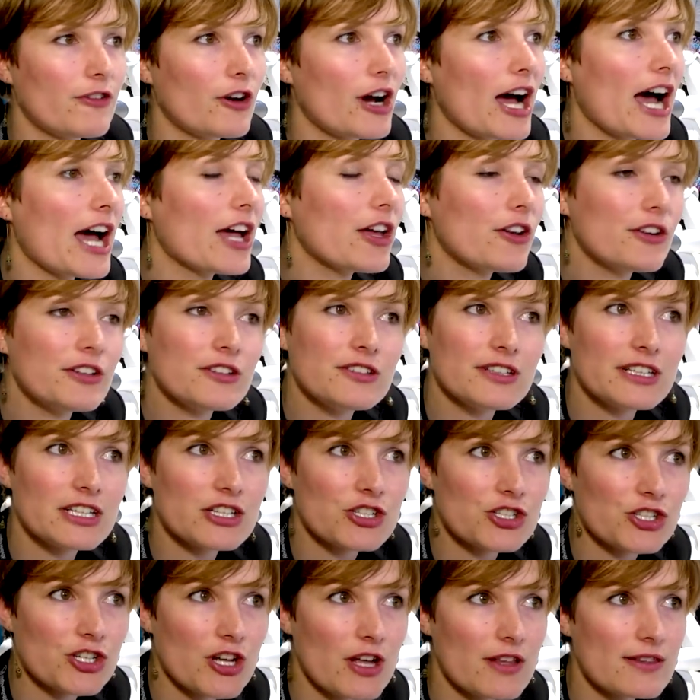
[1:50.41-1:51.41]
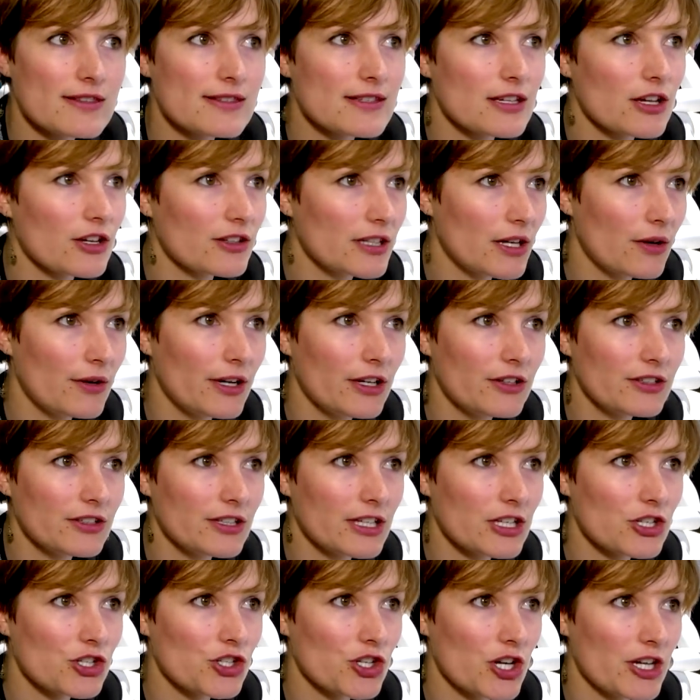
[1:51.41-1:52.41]
for higher education, secondary
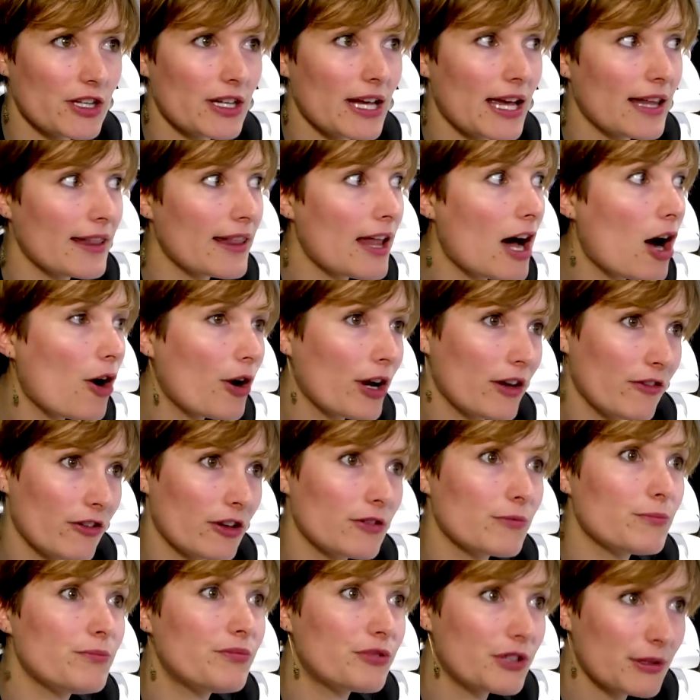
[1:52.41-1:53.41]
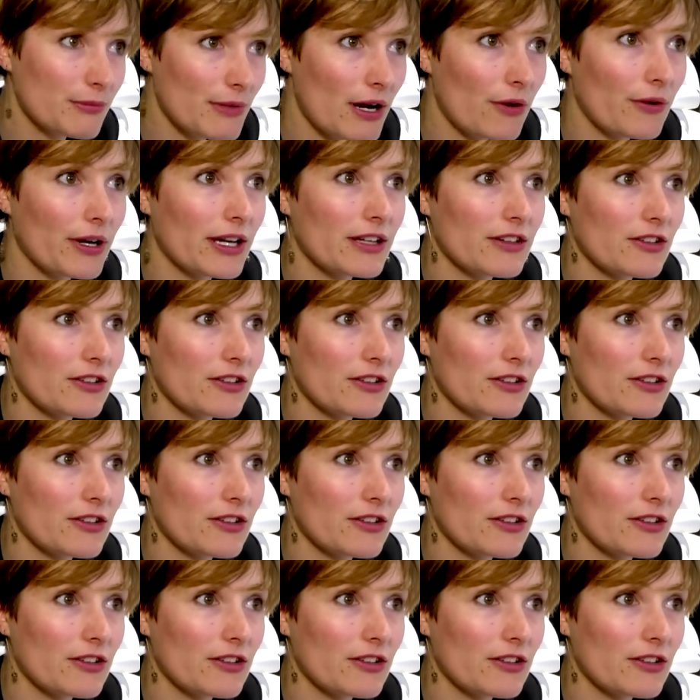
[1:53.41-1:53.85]
education, and now even primary